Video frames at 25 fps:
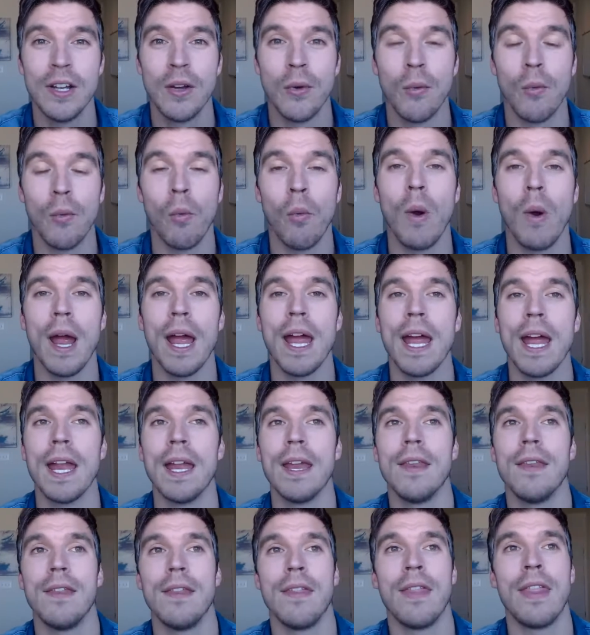
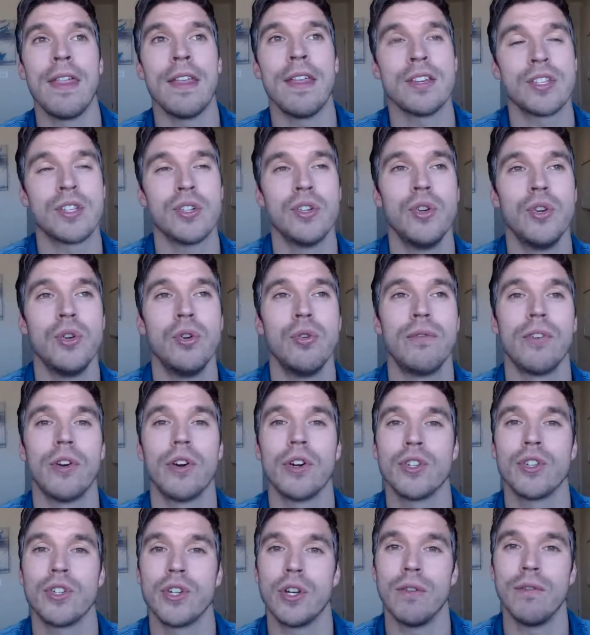when this new
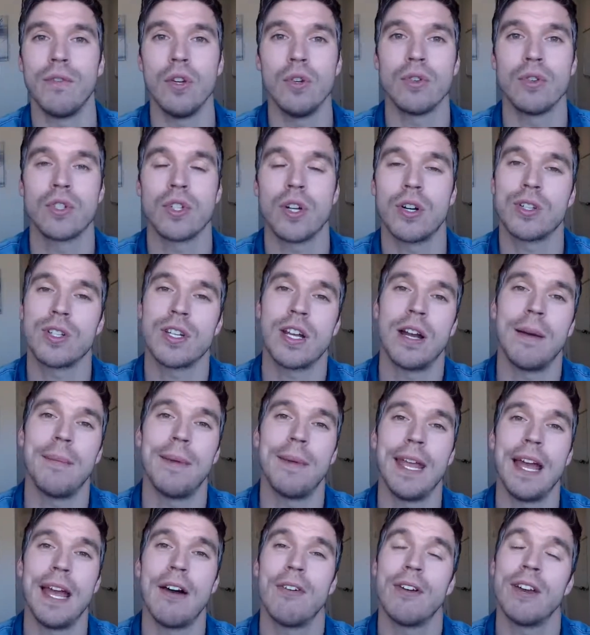version of you starts
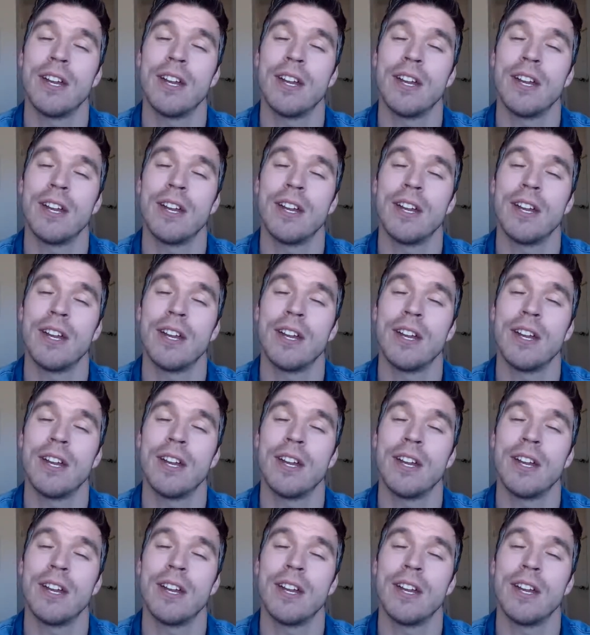coming out.